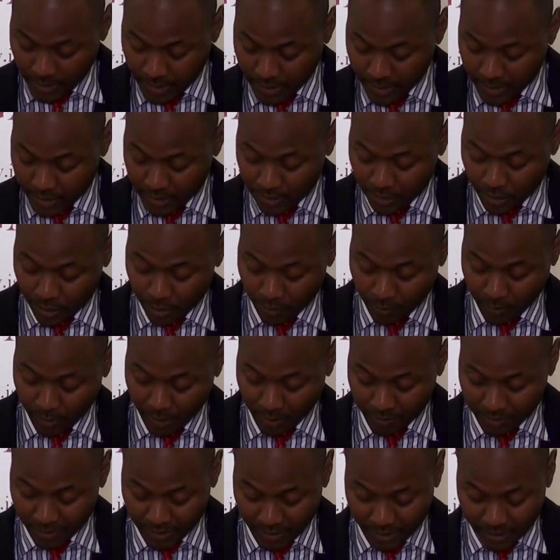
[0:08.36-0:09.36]
in
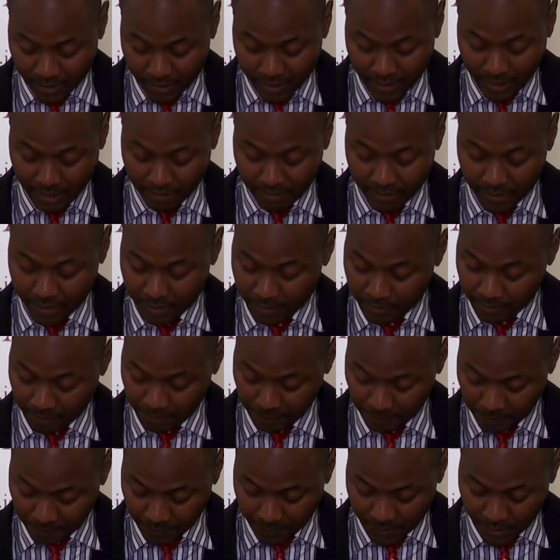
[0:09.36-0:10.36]

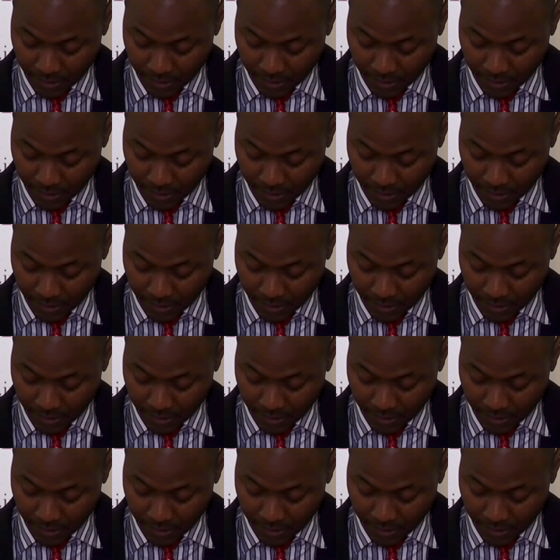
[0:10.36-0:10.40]
2007,